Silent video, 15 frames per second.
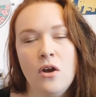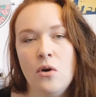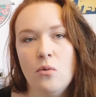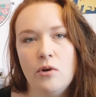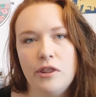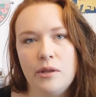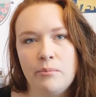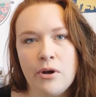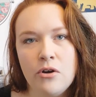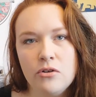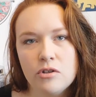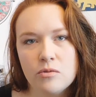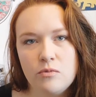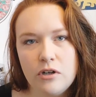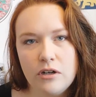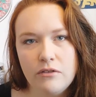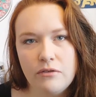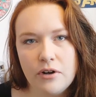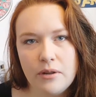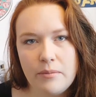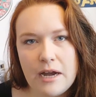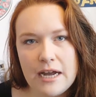what the posts were
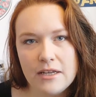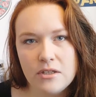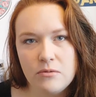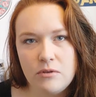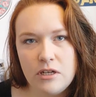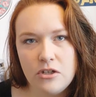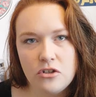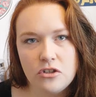for the past week,